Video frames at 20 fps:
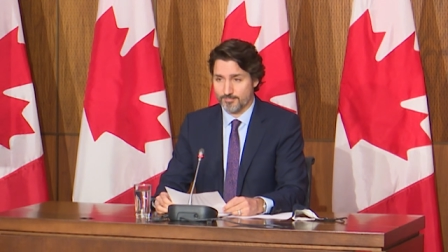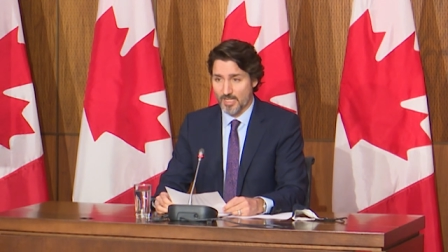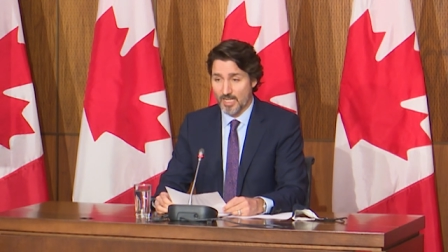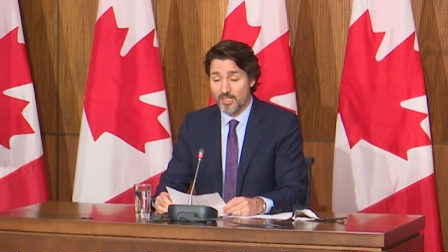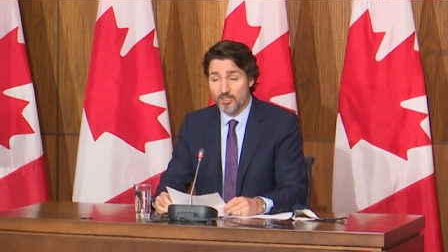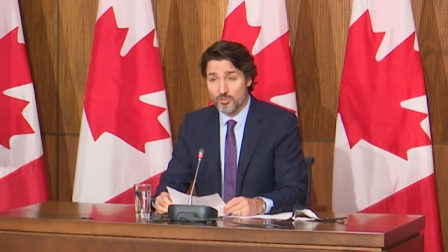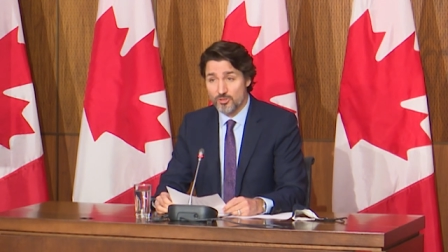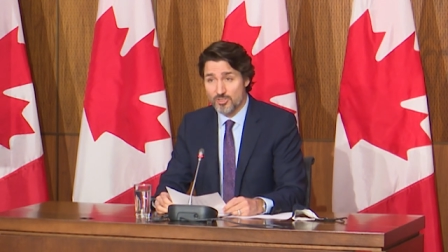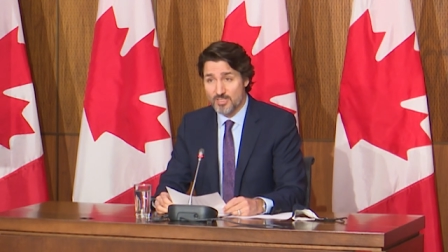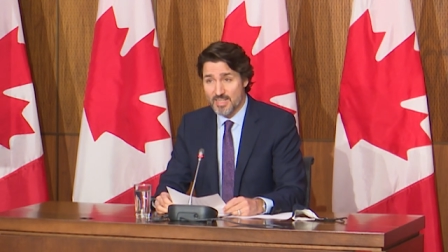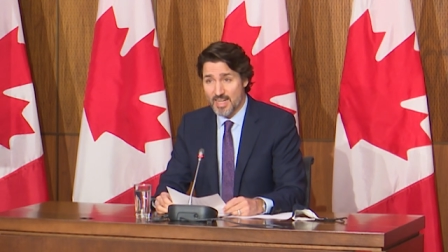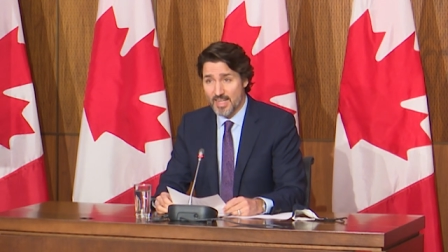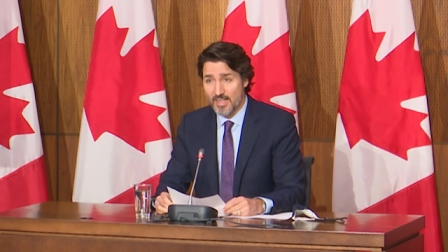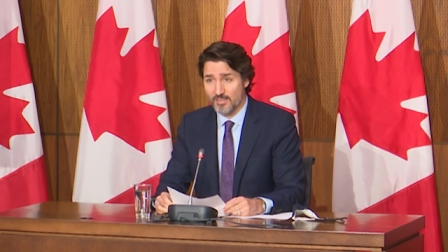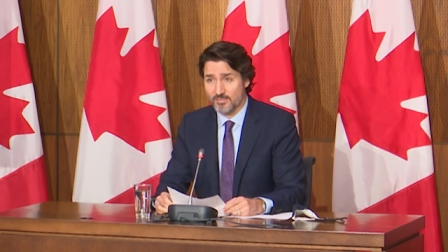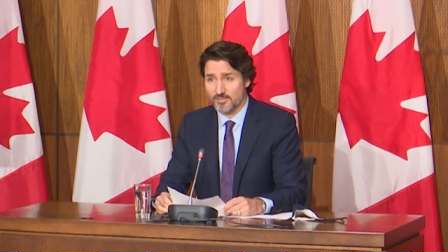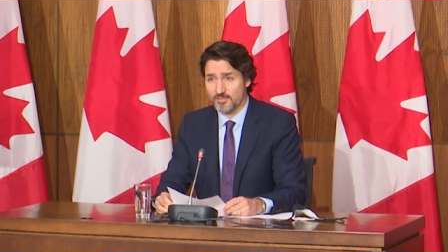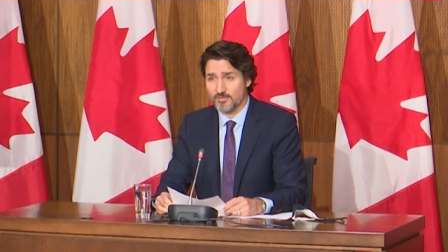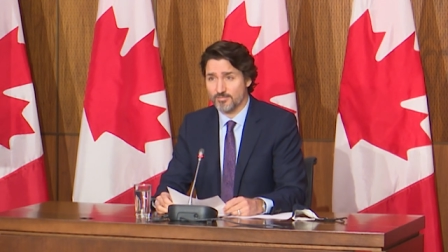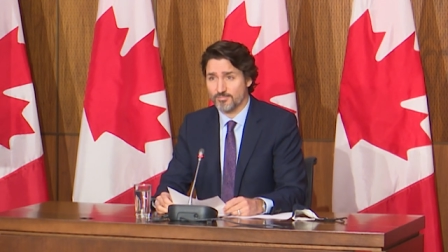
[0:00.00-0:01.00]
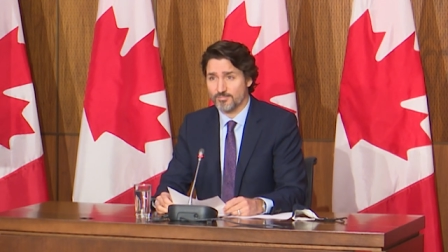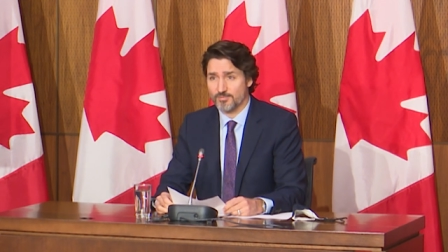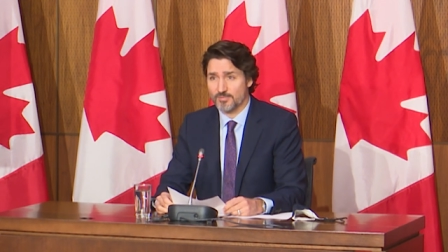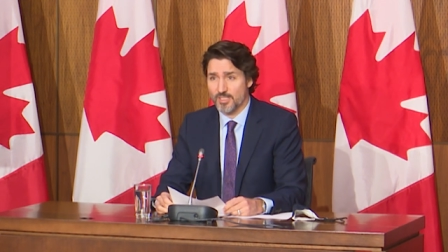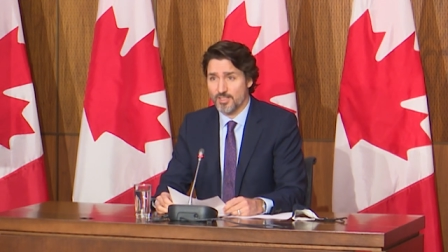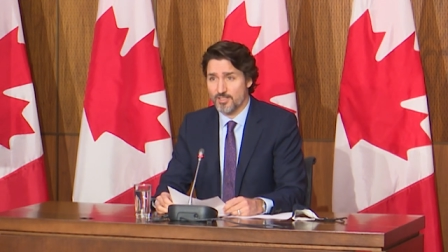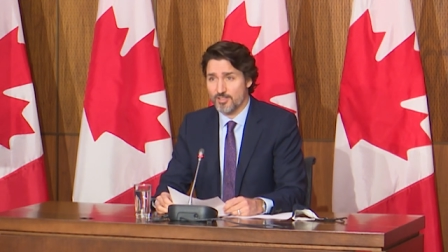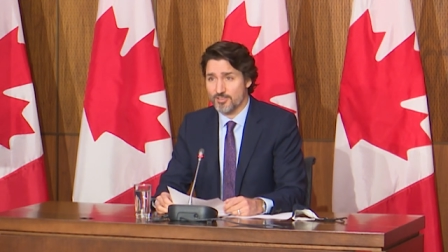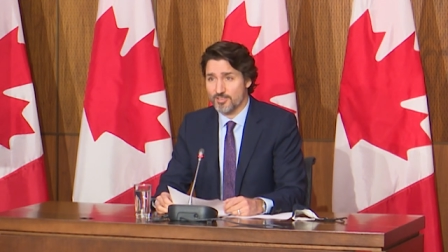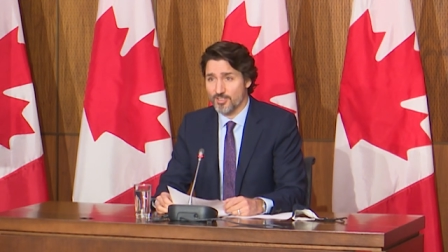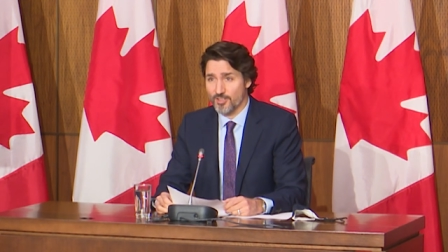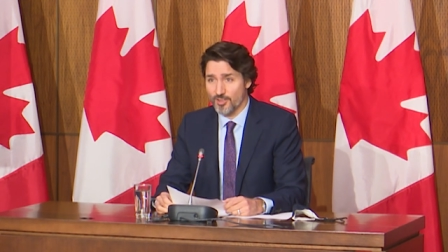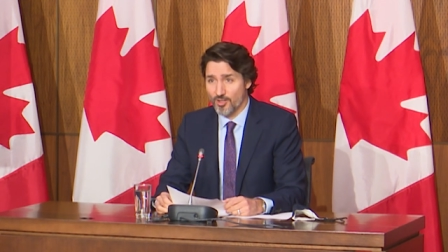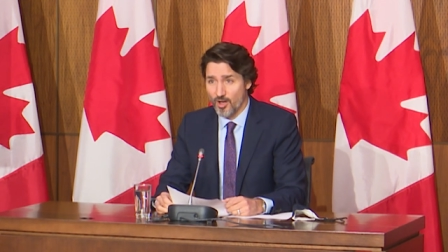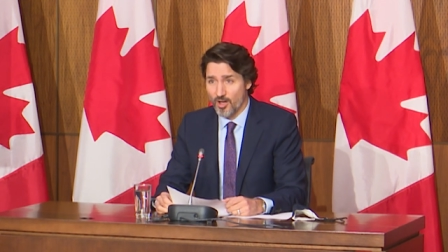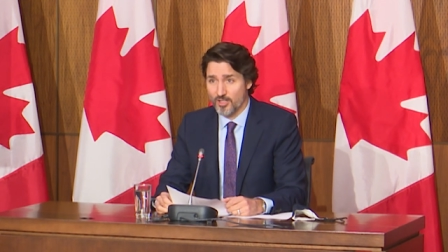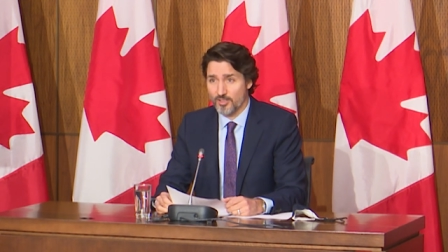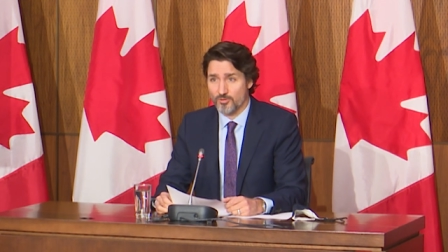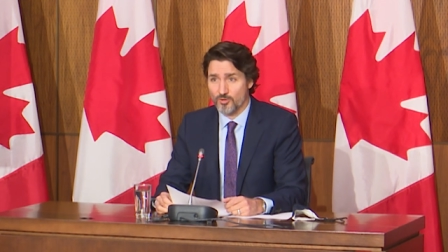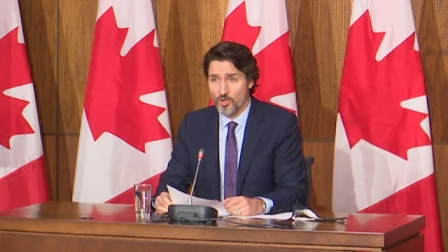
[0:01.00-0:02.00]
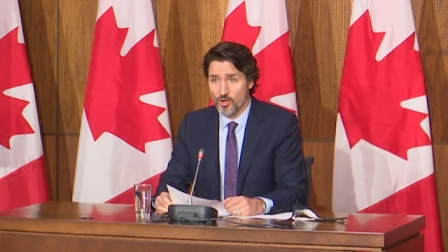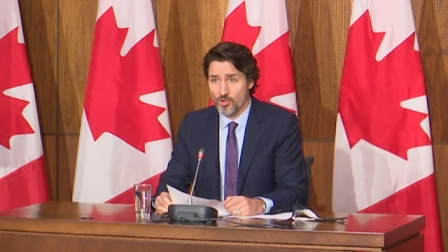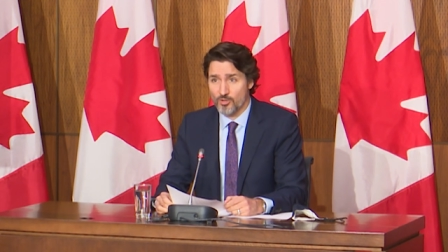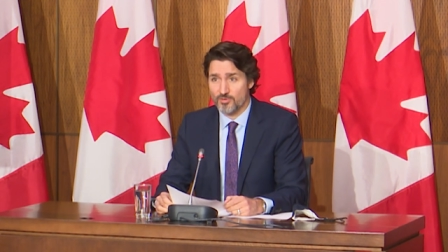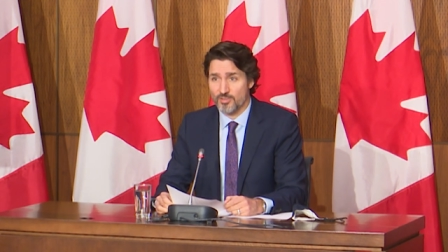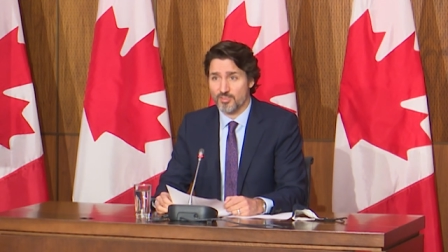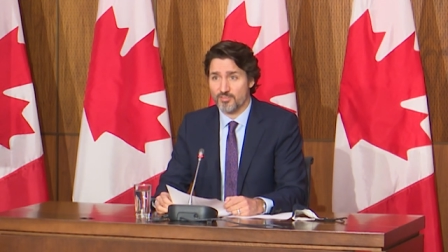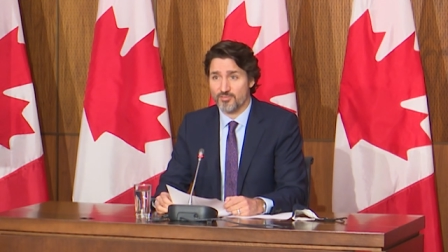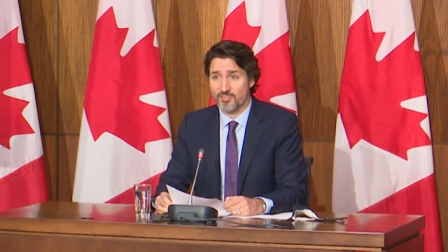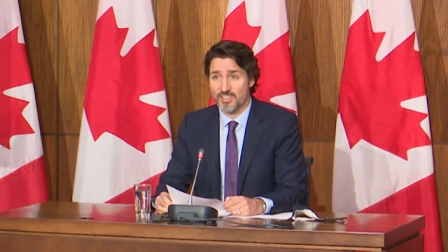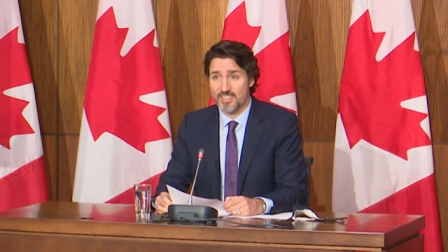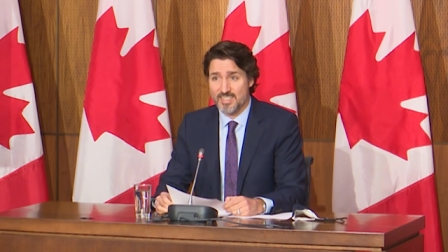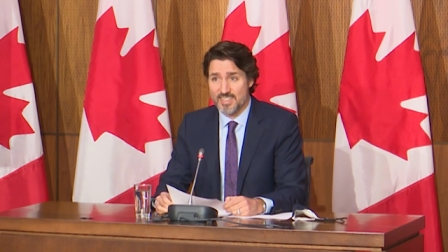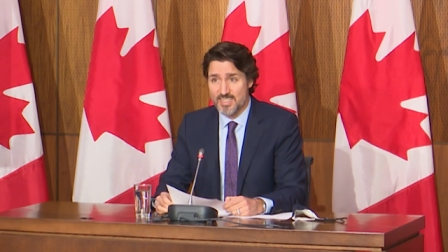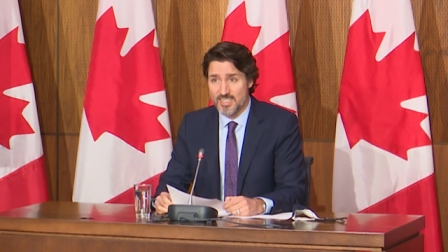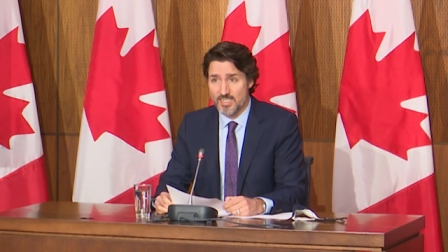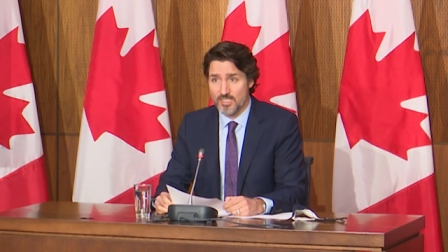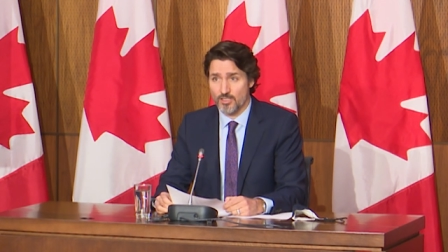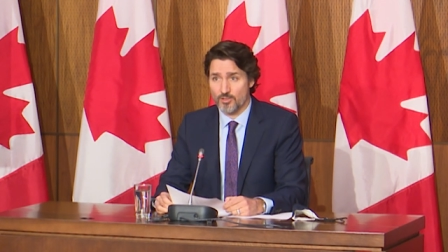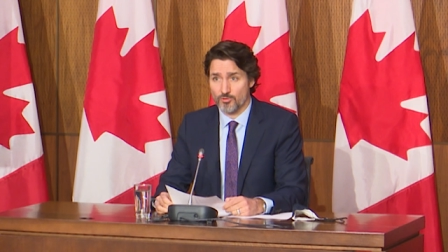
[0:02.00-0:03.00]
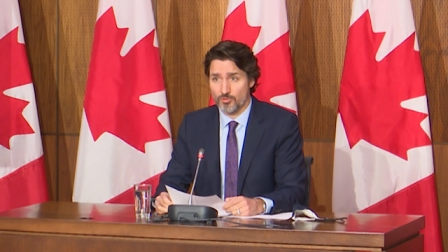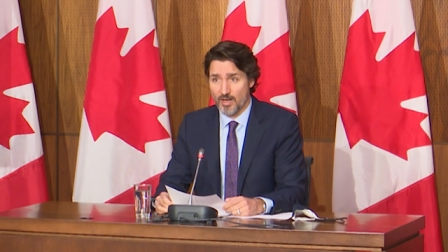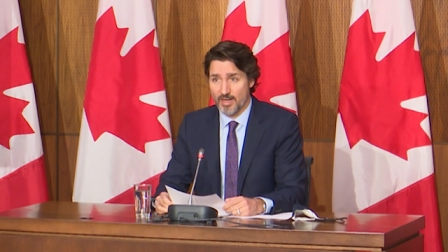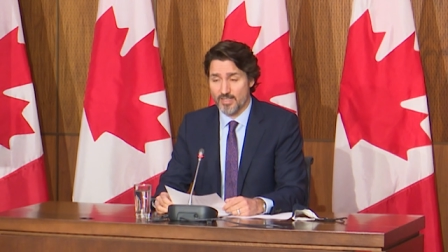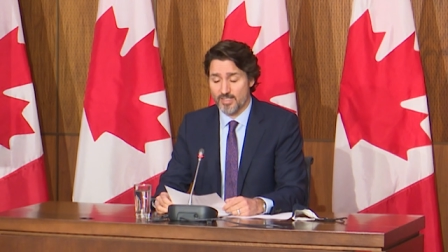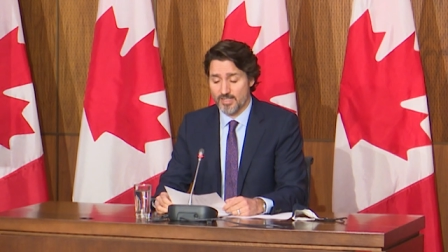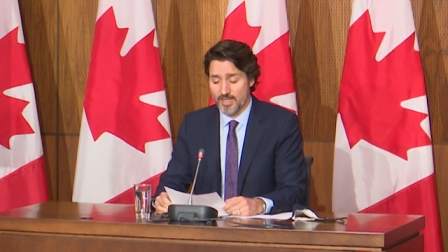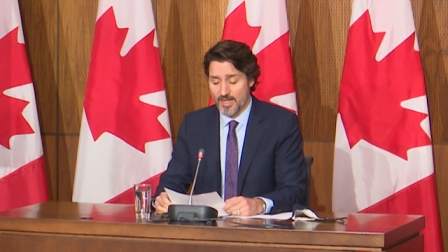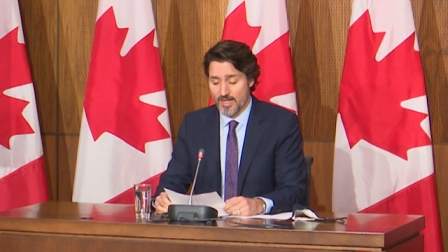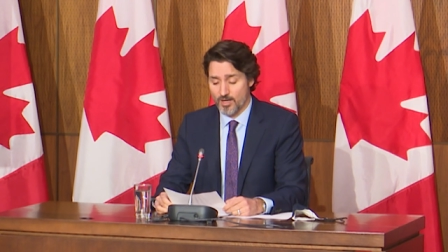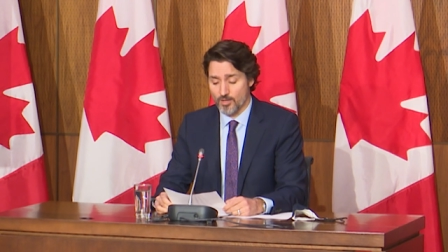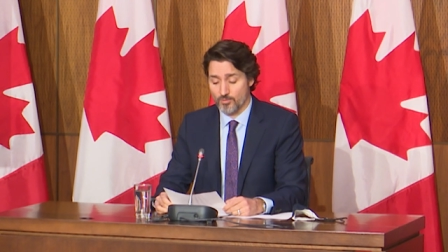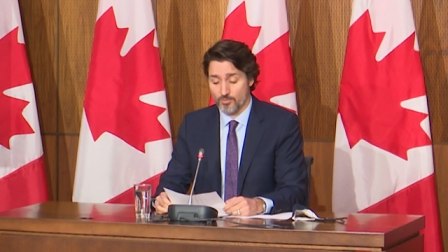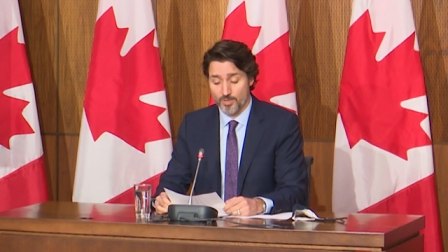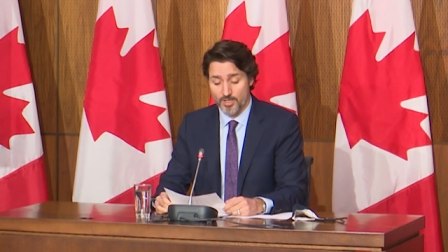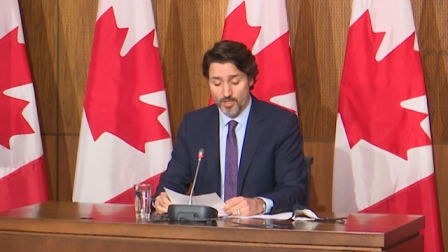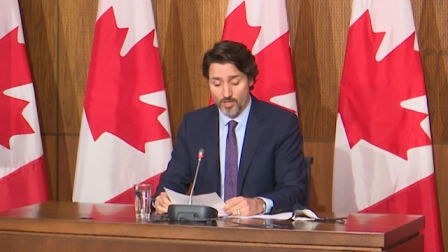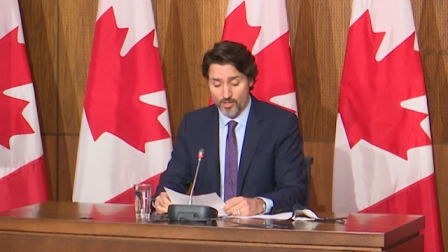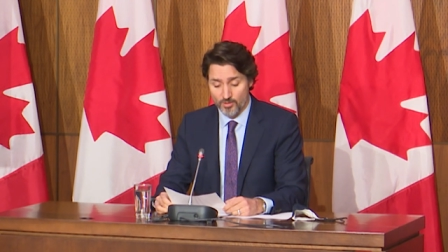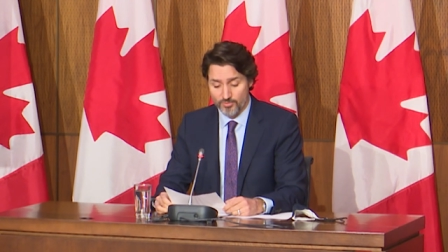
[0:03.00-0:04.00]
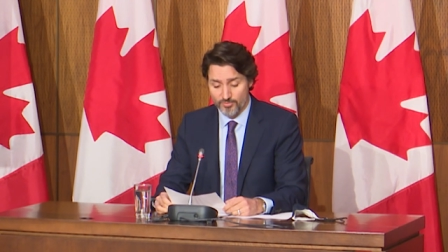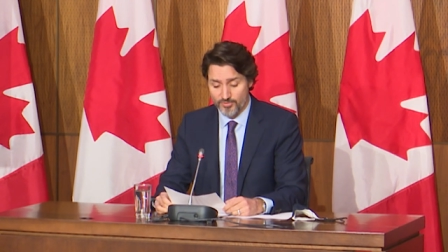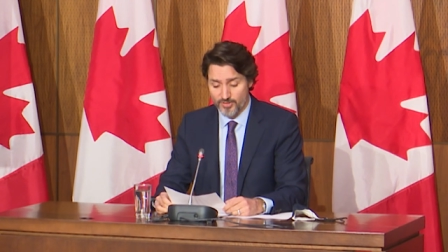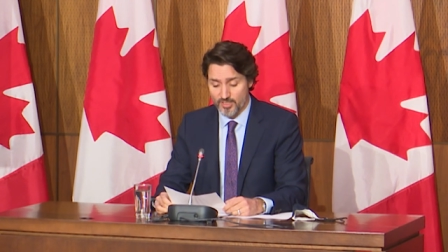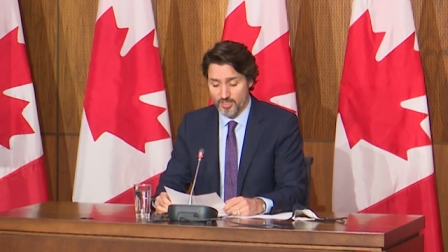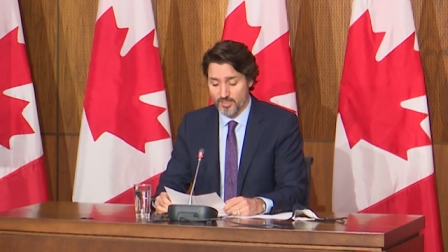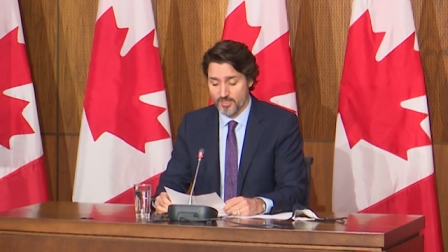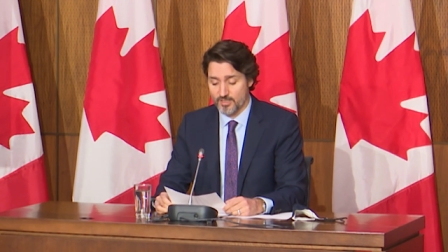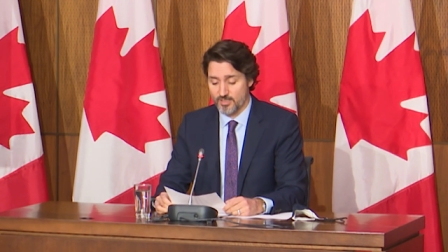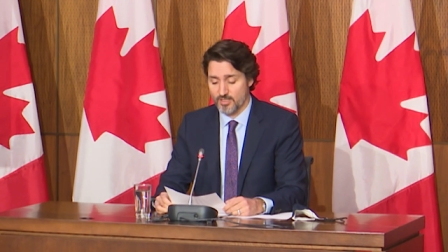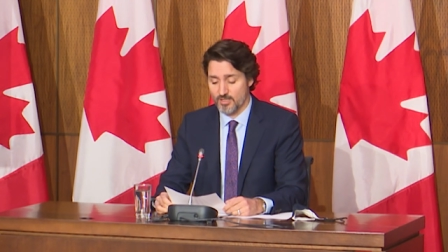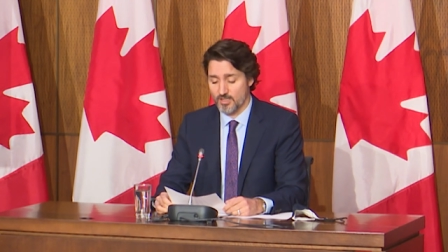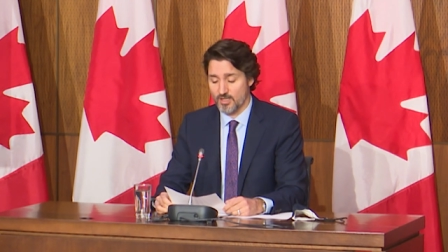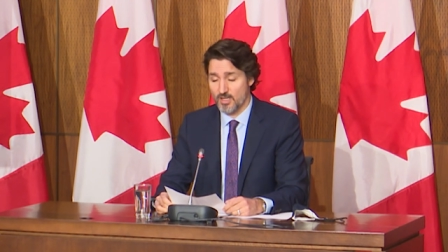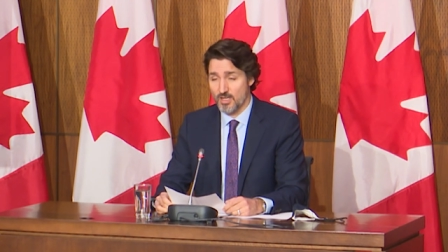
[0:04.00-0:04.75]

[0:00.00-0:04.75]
I understand that there's a lot of COVID fatigue right now. We all feel it.